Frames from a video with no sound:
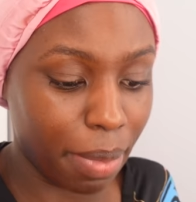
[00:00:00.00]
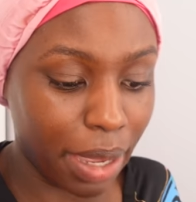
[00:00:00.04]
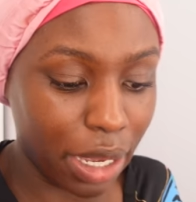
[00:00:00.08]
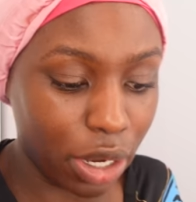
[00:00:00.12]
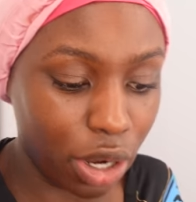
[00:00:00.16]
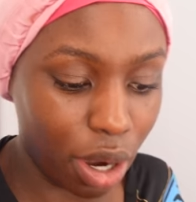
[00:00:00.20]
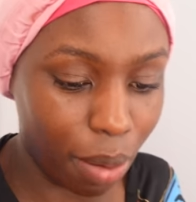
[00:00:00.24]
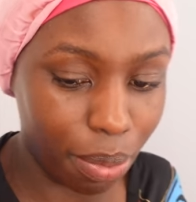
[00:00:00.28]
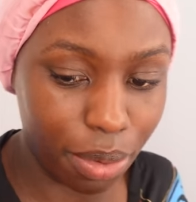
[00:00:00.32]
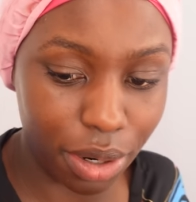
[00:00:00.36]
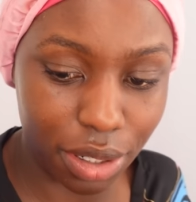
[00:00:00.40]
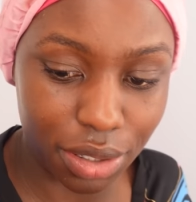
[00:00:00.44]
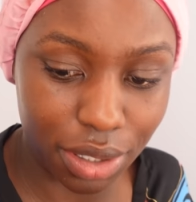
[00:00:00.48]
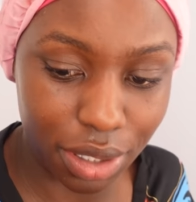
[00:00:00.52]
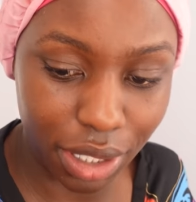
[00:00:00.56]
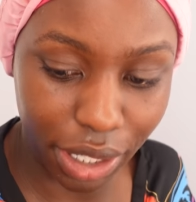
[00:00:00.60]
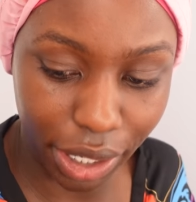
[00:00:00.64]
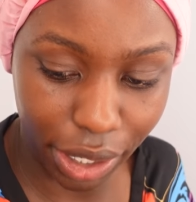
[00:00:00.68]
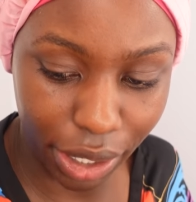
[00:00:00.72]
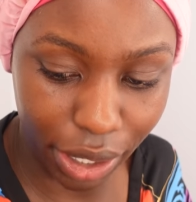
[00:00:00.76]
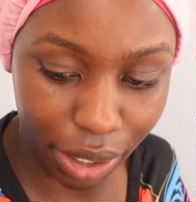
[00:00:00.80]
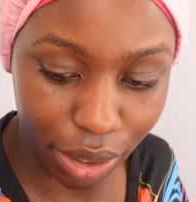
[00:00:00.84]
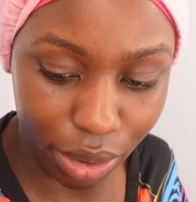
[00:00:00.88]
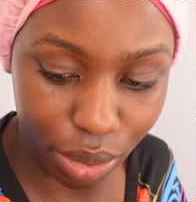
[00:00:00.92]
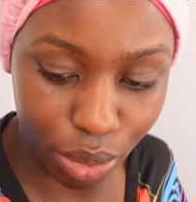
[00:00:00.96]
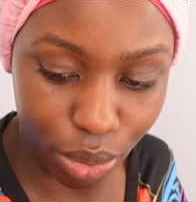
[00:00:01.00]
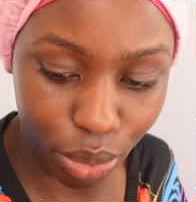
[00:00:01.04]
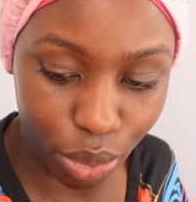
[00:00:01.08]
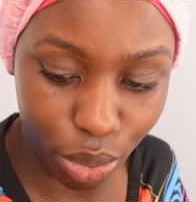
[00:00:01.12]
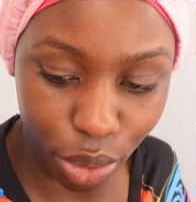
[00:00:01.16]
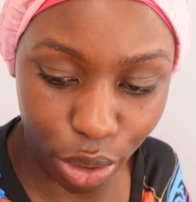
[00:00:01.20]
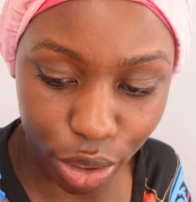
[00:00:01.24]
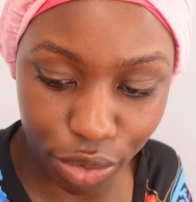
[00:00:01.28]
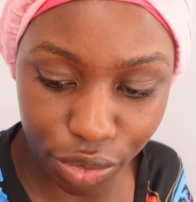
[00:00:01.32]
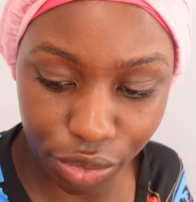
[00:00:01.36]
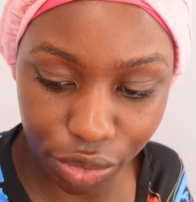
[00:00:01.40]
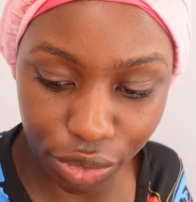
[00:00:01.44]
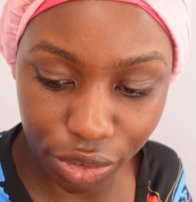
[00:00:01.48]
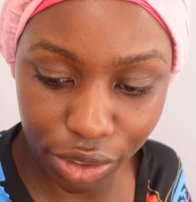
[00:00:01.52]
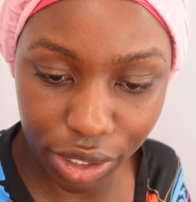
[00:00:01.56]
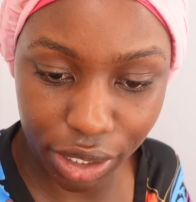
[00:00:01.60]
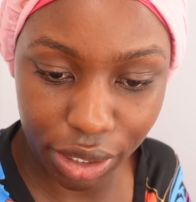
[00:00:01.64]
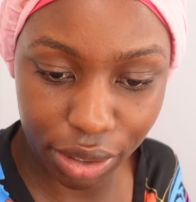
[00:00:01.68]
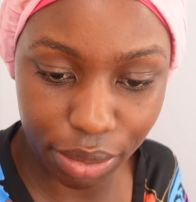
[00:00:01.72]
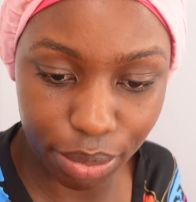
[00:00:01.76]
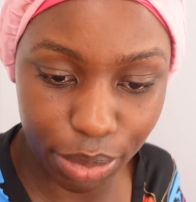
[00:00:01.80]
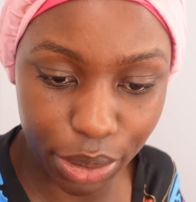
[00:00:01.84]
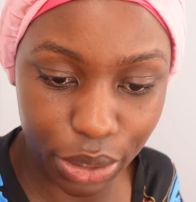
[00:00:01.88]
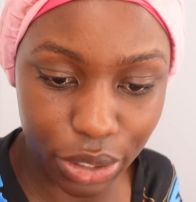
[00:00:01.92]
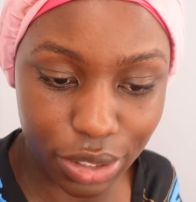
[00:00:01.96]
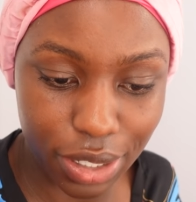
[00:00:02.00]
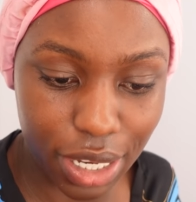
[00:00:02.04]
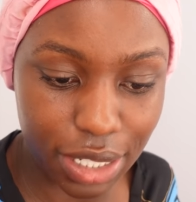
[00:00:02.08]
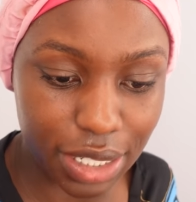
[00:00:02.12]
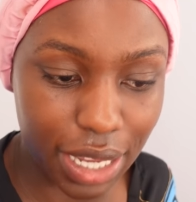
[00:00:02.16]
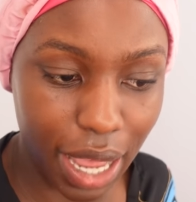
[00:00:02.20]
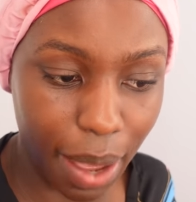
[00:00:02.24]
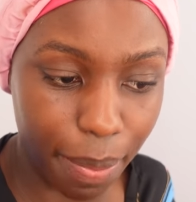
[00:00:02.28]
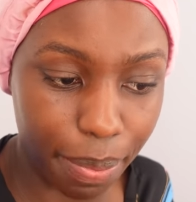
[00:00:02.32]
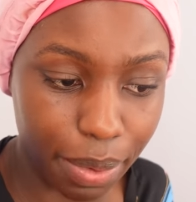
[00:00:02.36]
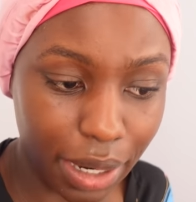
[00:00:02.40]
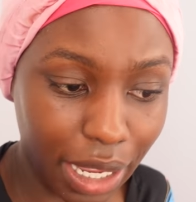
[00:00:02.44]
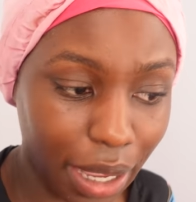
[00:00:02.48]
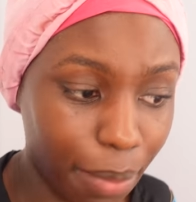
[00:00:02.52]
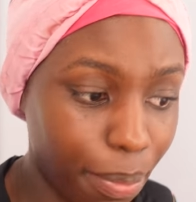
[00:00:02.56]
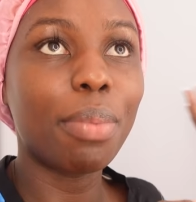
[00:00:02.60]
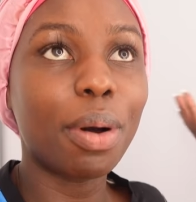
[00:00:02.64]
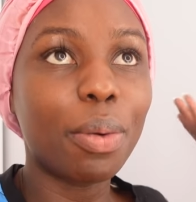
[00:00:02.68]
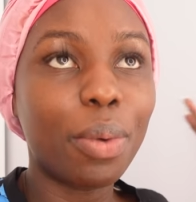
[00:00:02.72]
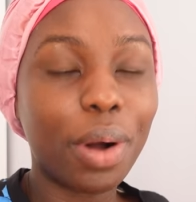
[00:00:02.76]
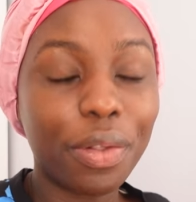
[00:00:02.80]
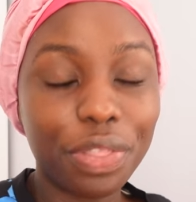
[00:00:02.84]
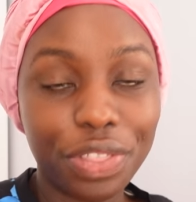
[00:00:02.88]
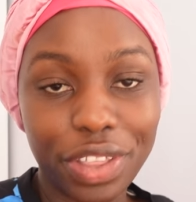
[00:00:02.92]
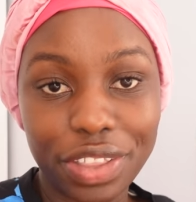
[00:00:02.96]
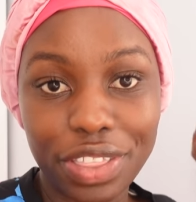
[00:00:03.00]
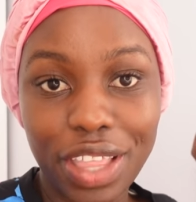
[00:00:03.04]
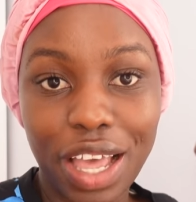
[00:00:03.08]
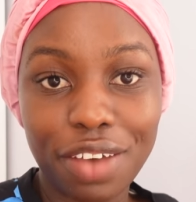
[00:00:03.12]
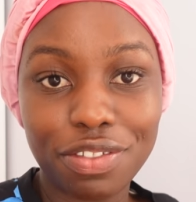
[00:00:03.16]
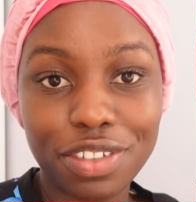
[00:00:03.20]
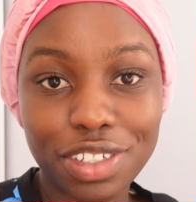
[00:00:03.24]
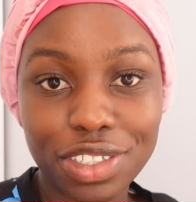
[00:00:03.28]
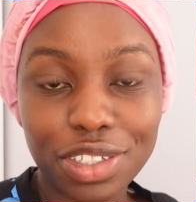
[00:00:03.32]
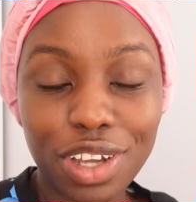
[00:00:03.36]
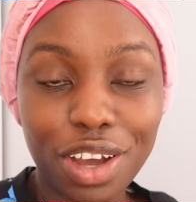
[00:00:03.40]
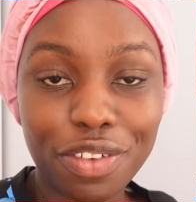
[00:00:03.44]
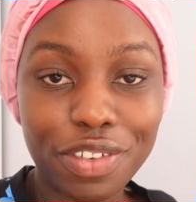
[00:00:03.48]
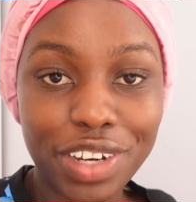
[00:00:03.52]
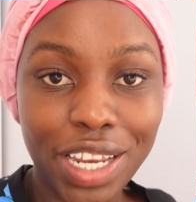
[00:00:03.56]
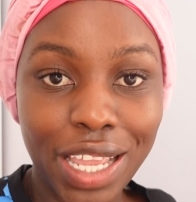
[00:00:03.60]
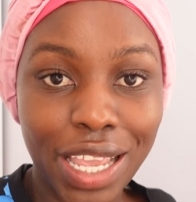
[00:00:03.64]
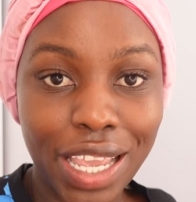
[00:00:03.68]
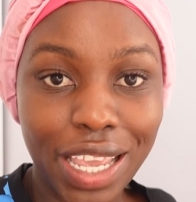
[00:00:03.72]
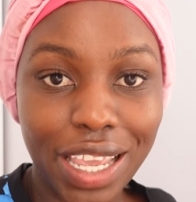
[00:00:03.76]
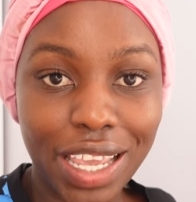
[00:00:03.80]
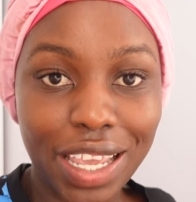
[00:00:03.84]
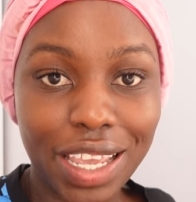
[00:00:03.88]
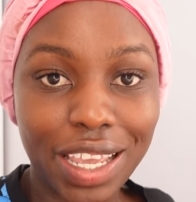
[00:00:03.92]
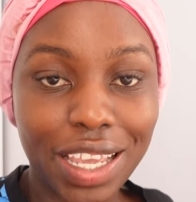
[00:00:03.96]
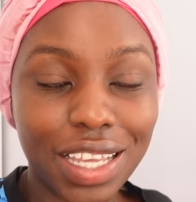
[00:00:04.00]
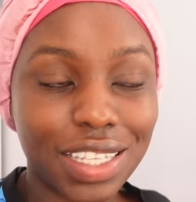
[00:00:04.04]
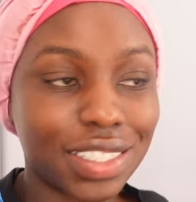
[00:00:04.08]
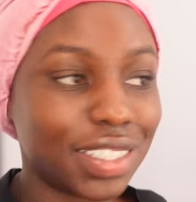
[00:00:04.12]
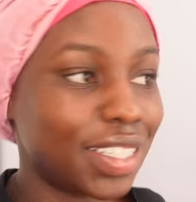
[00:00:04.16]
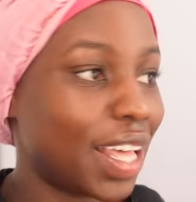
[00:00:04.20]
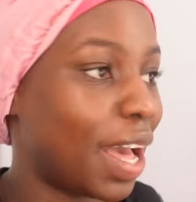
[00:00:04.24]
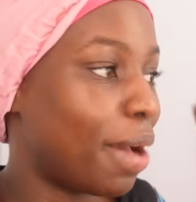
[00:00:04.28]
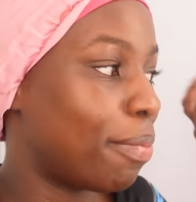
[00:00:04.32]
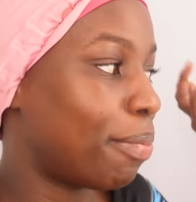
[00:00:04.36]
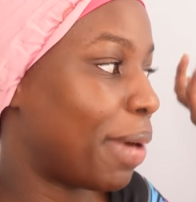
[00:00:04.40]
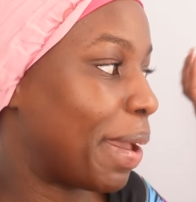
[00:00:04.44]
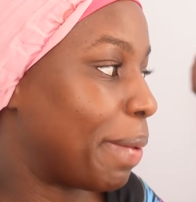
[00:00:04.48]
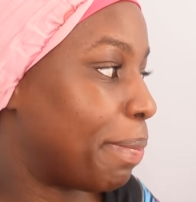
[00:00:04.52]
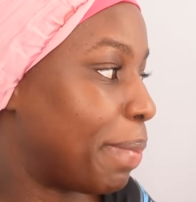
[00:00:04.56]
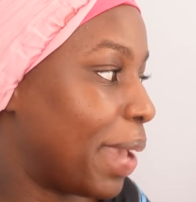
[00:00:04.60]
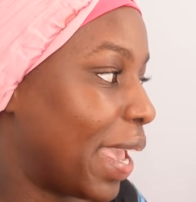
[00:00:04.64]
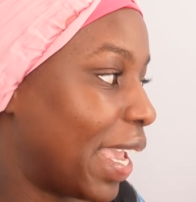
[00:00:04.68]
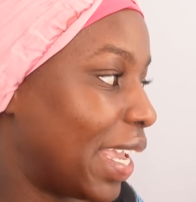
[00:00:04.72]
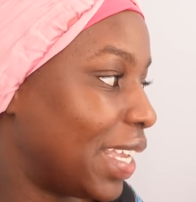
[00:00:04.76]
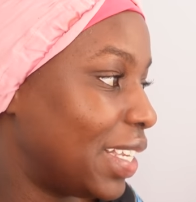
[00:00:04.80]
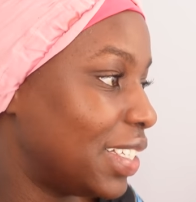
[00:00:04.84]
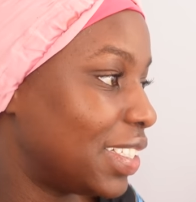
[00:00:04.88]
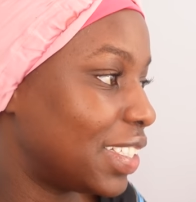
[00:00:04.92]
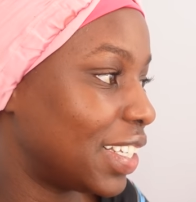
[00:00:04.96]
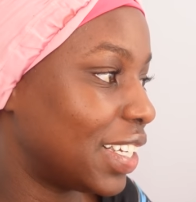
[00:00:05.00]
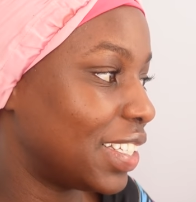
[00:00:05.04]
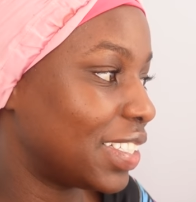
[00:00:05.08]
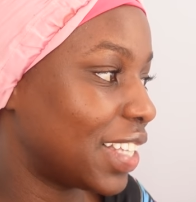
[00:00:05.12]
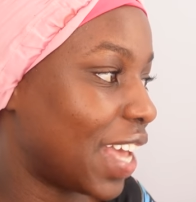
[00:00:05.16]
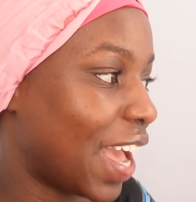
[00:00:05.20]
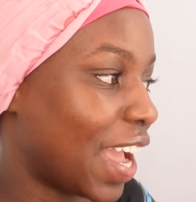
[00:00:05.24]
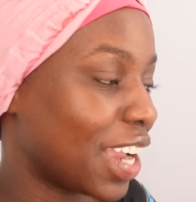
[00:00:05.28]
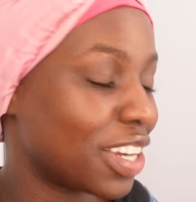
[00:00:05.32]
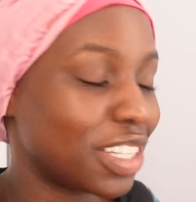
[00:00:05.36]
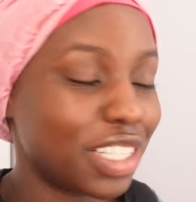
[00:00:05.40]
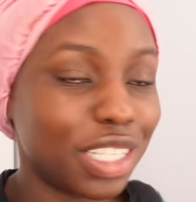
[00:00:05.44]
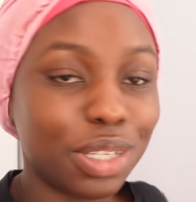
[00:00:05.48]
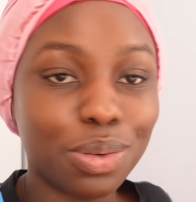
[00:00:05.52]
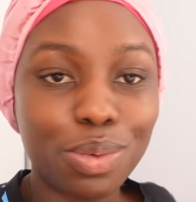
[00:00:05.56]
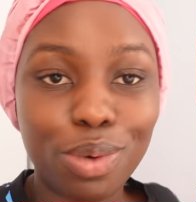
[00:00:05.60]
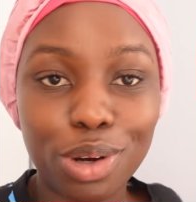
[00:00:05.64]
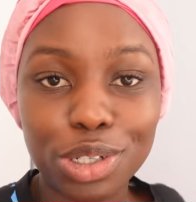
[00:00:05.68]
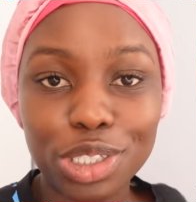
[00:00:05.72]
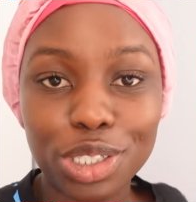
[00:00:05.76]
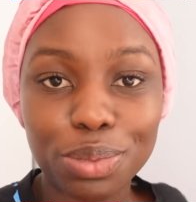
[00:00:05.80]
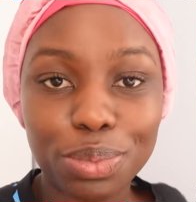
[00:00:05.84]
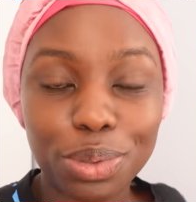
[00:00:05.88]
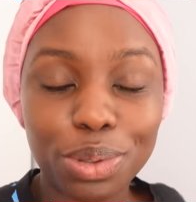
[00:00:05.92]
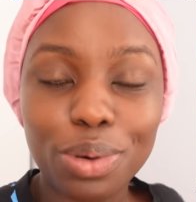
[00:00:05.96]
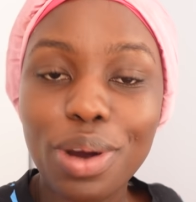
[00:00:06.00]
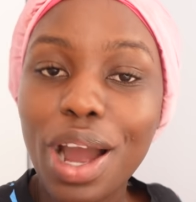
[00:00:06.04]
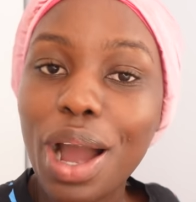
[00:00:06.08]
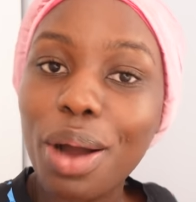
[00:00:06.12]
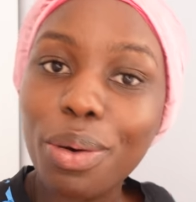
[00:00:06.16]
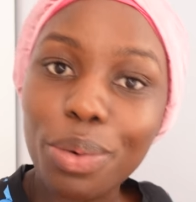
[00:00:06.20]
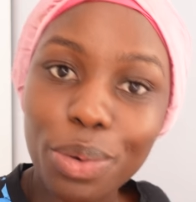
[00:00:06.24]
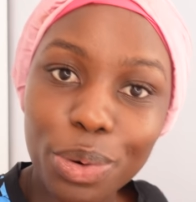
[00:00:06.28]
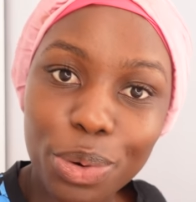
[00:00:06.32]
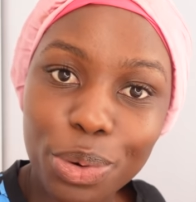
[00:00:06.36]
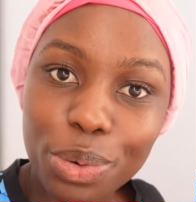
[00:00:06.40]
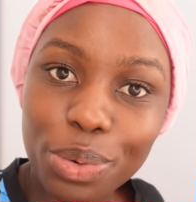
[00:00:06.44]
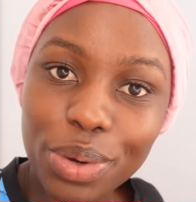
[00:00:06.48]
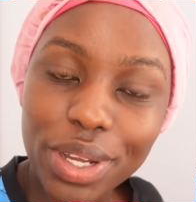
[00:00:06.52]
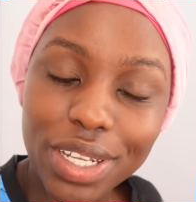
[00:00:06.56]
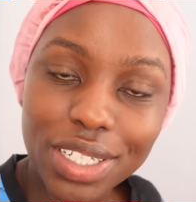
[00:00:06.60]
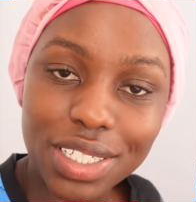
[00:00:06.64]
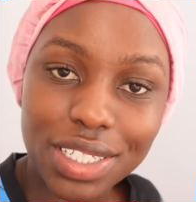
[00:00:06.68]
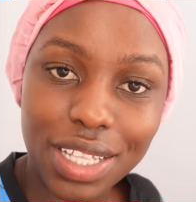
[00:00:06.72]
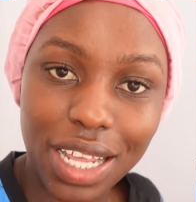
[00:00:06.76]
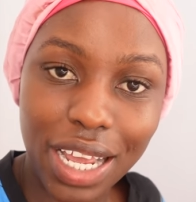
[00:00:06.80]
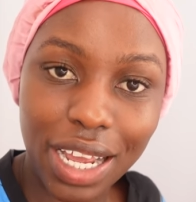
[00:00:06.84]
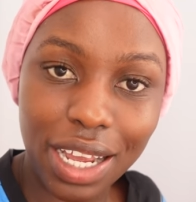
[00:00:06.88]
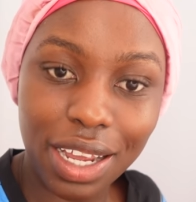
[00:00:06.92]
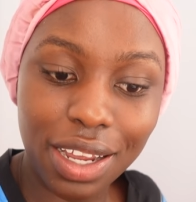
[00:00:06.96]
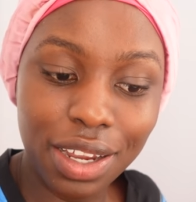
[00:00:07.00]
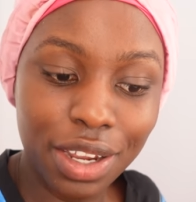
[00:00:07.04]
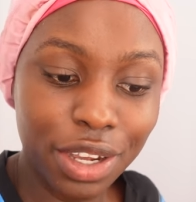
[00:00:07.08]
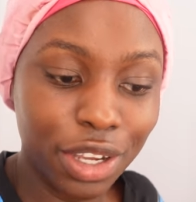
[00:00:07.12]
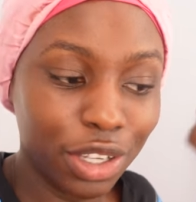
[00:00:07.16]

makeup doesn't get all over it, because that's happening. But one thing that I've discovered here is that my paint is actually washable. How cool is that?